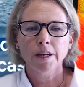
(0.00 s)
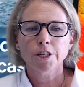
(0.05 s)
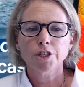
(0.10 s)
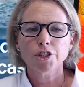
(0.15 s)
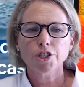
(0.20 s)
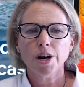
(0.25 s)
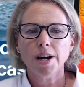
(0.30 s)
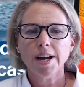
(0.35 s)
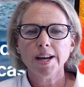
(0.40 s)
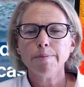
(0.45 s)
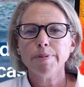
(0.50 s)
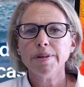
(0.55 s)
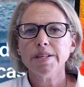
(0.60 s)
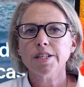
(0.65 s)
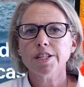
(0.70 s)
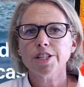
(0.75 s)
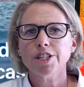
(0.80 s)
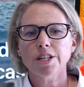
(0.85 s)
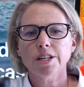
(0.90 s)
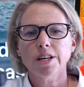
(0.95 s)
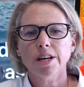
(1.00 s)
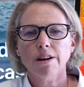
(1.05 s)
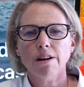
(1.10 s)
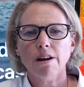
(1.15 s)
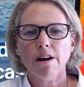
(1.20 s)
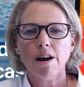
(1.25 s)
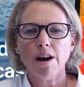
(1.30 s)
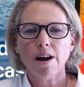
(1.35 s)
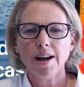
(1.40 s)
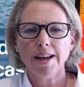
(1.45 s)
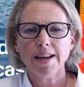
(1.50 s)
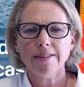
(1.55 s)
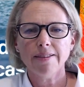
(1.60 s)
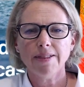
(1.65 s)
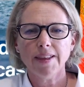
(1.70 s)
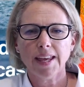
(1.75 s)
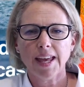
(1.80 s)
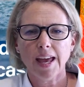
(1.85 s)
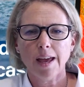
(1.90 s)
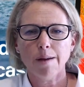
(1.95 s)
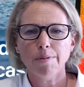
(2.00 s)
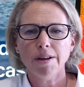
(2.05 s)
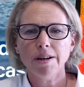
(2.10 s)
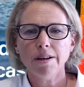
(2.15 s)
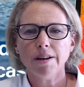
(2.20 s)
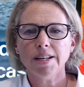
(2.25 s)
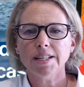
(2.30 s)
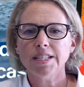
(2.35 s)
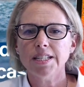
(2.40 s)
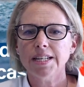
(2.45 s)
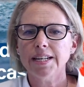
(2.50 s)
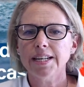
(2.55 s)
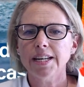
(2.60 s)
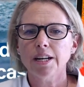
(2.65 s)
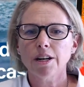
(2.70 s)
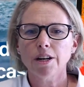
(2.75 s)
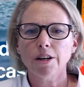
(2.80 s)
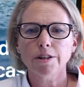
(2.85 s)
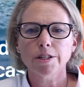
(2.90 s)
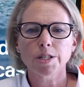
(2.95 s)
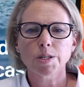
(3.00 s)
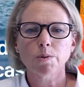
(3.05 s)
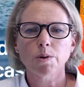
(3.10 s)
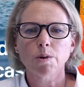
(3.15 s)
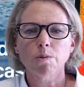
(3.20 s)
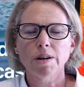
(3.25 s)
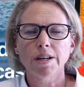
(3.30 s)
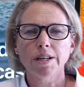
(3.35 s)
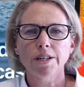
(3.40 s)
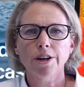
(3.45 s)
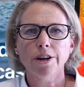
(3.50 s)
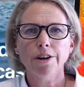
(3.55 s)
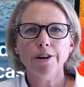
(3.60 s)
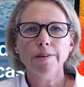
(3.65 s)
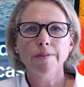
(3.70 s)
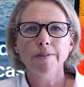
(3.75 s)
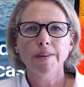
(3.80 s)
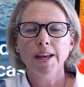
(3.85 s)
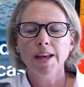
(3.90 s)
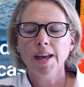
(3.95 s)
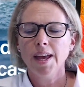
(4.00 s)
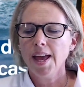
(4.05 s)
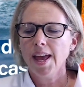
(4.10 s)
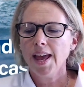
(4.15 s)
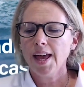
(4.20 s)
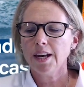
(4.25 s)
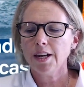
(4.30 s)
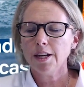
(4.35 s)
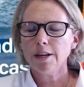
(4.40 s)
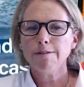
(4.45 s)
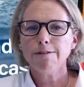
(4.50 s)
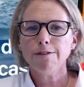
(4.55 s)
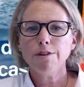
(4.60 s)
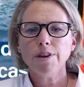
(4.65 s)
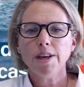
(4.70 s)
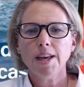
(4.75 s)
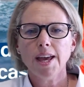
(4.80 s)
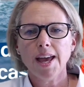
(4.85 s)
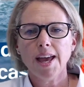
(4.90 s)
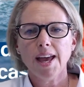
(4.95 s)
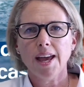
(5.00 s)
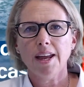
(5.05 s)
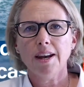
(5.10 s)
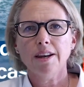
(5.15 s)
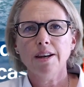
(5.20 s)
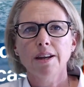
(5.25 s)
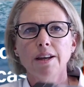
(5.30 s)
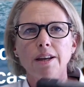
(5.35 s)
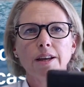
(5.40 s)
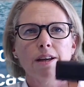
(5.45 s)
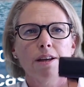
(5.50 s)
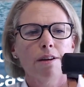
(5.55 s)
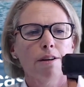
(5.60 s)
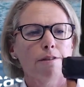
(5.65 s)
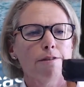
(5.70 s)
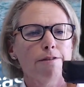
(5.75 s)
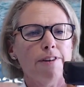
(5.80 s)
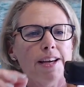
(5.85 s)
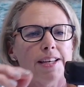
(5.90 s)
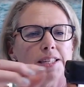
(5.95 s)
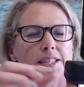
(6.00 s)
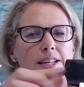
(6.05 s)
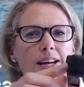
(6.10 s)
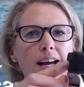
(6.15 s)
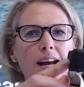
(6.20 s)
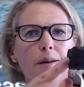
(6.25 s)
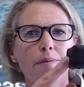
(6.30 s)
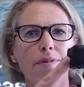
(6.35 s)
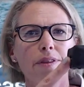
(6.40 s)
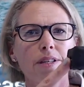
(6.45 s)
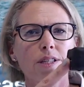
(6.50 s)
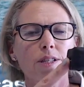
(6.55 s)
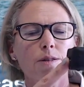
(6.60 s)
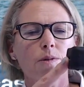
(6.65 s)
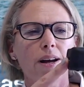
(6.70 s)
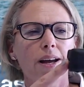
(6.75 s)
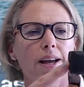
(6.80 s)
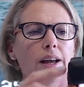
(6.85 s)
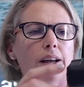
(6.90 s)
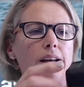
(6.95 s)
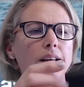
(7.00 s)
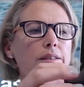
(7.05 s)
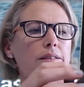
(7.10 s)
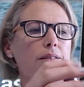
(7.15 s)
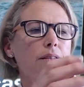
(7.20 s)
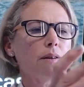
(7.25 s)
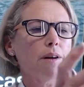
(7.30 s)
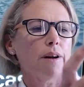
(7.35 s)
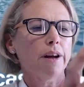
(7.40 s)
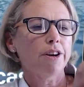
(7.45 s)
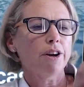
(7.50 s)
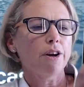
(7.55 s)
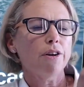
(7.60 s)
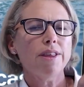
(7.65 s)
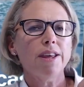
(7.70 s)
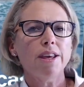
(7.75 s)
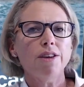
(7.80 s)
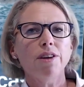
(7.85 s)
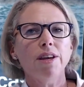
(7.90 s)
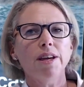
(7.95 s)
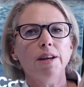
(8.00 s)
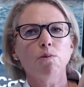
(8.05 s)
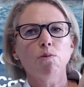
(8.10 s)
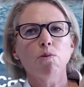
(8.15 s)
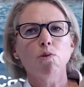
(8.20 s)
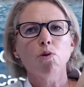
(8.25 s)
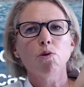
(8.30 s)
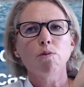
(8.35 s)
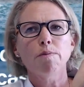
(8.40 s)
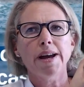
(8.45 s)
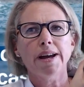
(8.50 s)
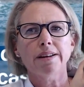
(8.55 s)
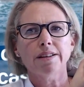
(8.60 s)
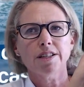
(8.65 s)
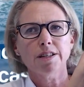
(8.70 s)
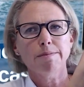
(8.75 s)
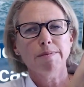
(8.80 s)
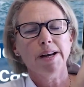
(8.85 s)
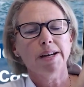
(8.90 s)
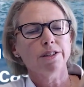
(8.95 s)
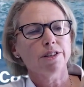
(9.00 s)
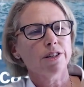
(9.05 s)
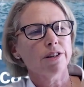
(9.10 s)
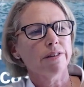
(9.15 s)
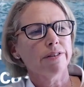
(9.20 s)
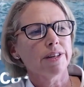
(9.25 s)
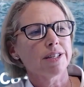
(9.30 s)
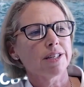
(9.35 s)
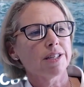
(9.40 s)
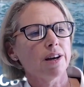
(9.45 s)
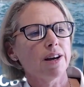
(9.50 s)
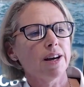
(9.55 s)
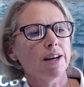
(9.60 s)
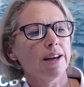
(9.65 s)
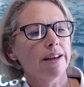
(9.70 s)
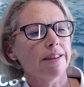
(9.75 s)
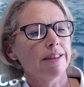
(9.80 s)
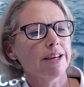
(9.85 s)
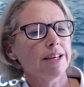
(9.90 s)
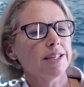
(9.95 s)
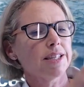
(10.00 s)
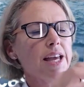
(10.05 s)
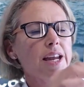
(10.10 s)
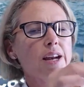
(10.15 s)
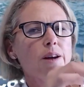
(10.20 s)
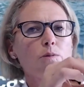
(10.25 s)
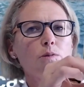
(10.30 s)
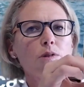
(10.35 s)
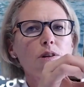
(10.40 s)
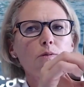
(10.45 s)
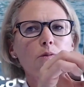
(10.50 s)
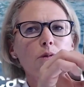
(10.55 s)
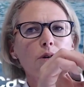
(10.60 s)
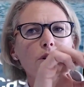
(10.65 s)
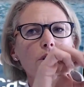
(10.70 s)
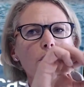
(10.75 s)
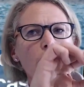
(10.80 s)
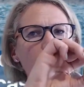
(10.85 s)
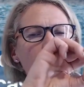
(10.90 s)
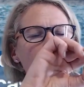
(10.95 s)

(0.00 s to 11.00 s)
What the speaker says: Try and position it high in the cabin, ideally close to a window. And if you can, face it up this way. I know that you get a wall mount to mount it on the side like this, and it will work